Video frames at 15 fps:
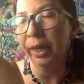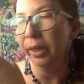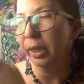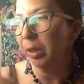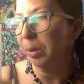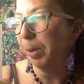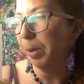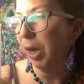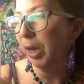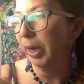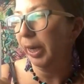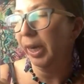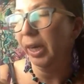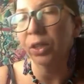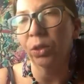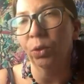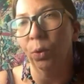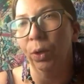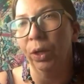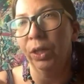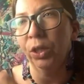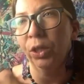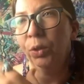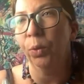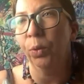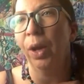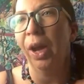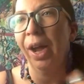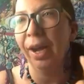then the body is going to